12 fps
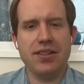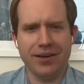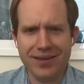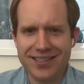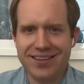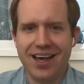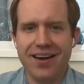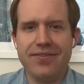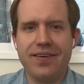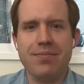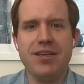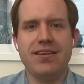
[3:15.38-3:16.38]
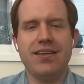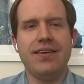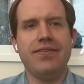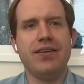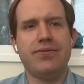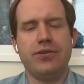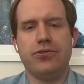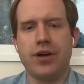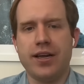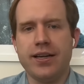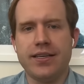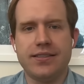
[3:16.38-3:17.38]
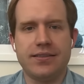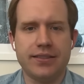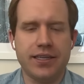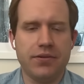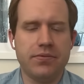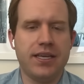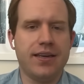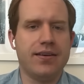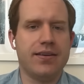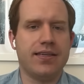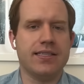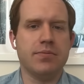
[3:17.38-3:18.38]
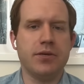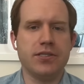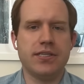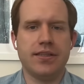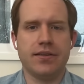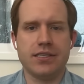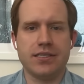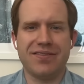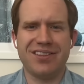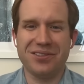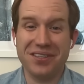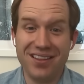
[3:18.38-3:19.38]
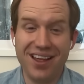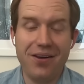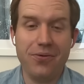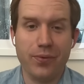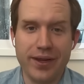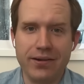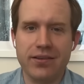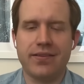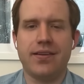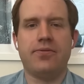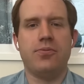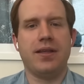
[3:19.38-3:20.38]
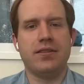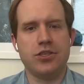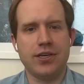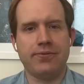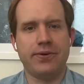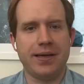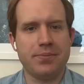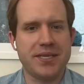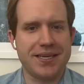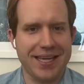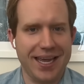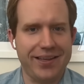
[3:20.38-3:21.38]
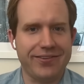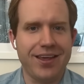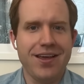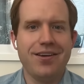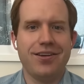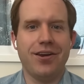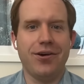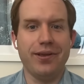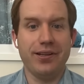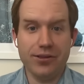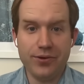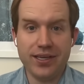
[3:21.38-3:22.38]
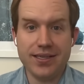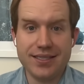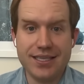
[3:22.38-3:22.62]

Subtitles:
There is a lot of, even if you try not to, get into conspiracy theories and stuff, there's a lot of weird stuff about the Jeffrey Epstein case, including his